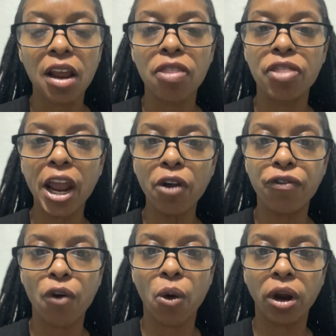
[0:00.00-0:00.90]

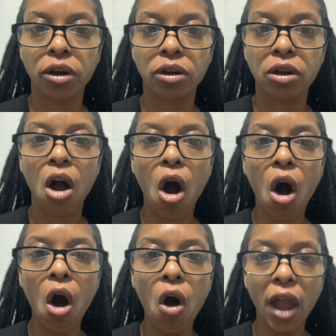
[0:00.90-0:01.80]
Therefore,
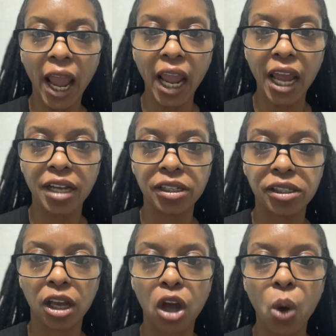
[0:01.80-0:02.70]
all hands
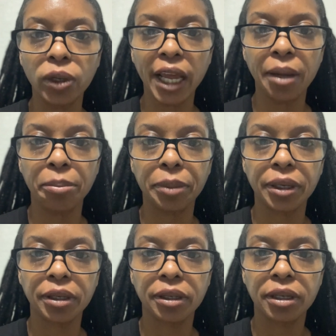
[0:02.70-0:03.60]
go limp,
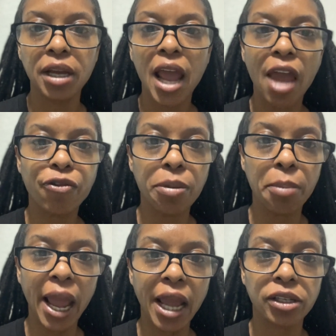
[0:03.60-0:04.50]
every
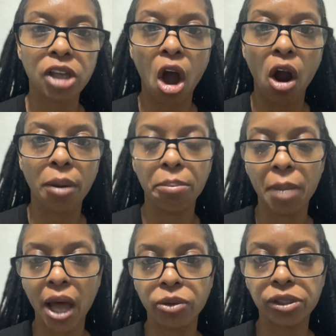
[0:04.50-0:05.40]
man's heart
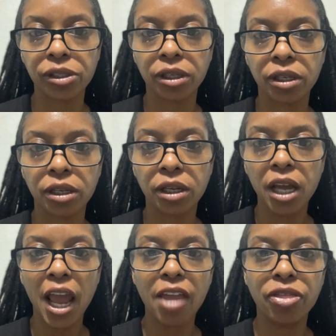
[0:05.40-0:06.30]
melts,
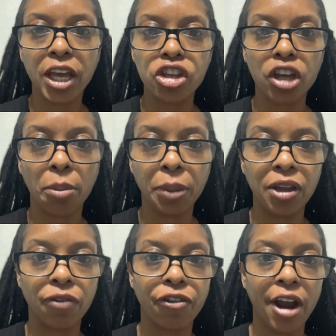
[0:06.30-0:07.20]
and they shall be
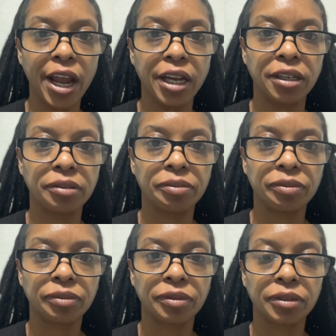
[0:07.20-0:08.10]
afraid.
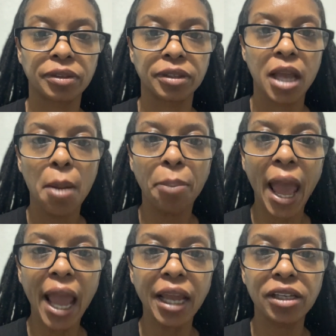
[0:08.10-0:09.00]

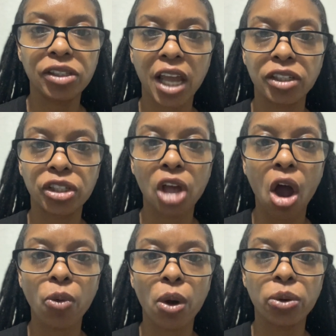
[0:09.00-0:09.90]
Pains and
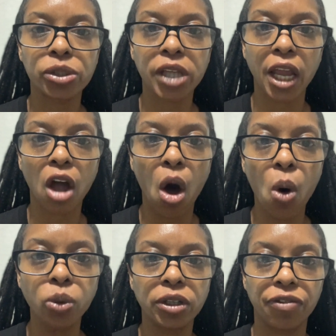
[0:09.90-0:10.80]
sorrows take
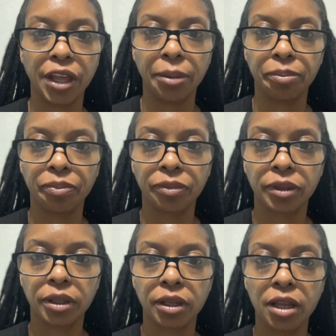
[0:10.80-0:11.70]
hold of them.
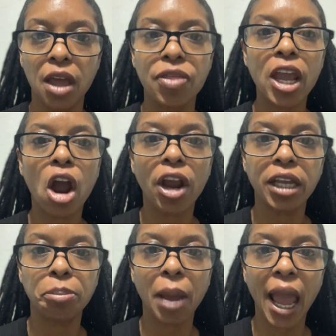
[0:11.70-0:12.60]
They are
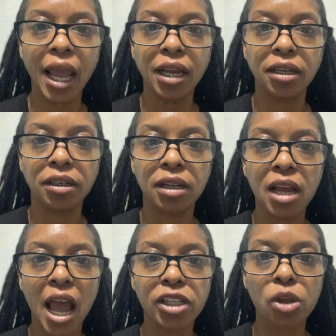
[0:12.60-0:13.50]
in pain
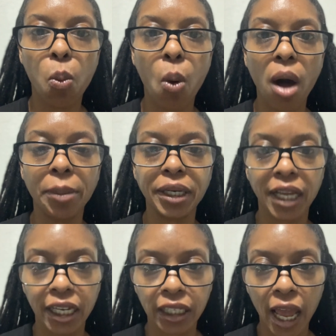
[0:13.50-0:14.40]
as a woman
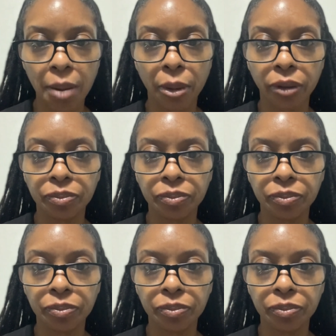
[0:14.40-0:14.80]
in labor.